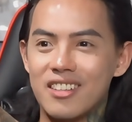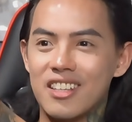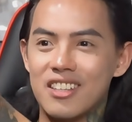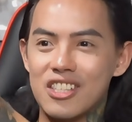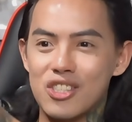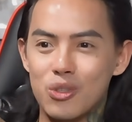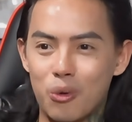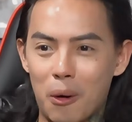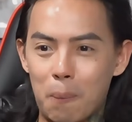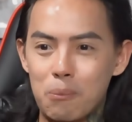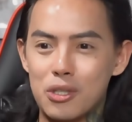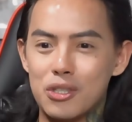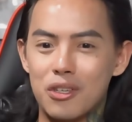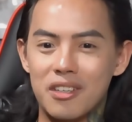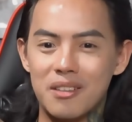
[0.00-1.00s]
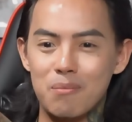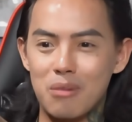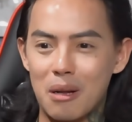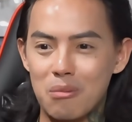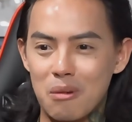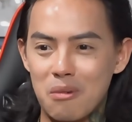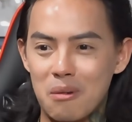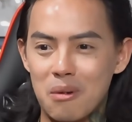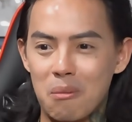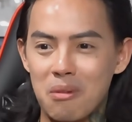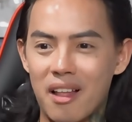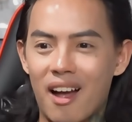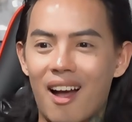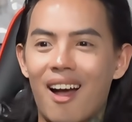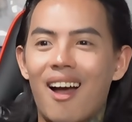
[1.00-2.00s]
the description, blah blah blah blah
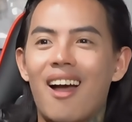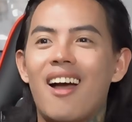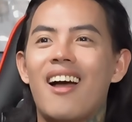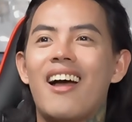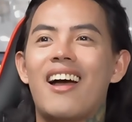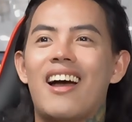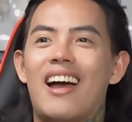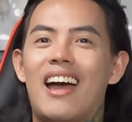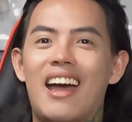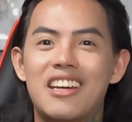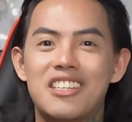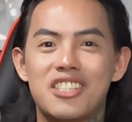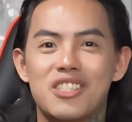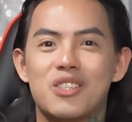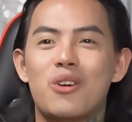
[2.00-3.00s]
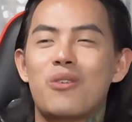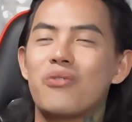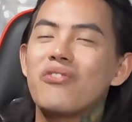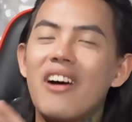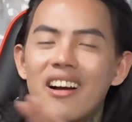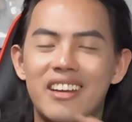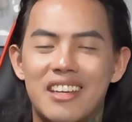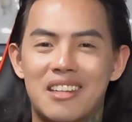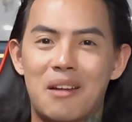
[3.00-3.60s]
blah, I just go fuck it.